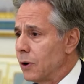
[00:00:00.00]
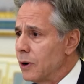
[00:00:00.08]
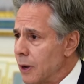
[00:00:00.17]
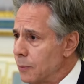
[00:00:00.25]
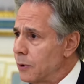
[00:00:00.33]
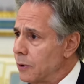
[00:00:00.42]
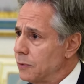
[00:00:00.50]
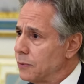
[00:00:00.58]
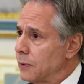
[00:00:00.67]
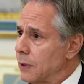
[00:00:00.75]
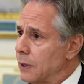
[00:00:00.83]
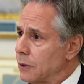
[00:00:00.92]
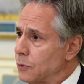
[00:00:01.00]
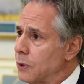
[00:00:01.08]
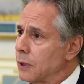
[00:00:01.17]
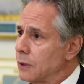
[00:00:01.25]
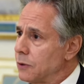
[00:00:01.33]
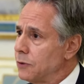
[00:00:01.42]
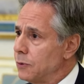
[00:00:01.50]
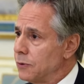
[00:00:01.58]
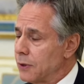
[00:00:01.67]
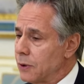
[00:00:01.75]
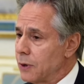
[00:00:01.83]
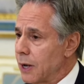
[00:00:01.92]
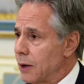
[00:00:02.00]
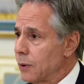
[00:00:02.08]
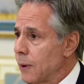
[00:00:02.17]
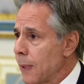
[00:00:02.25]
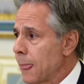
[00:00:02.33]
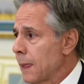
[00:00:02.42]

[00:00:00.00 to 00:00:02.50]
there are a number of uh, critical issues that are now